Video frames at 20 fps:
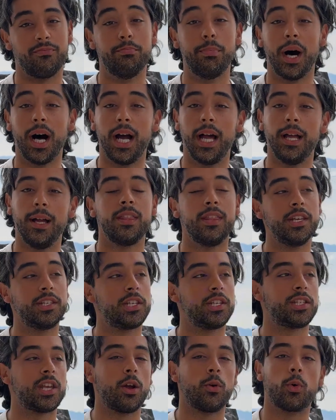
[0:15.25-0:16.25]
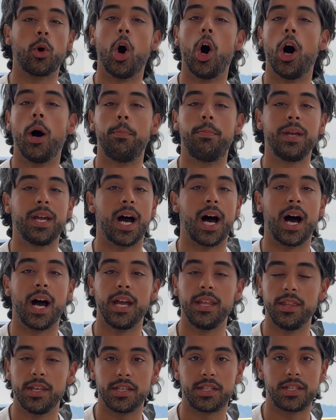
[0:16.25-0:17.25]
But this is a raw
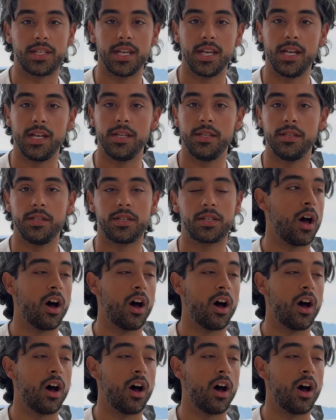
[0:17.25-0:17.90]
behind the scenes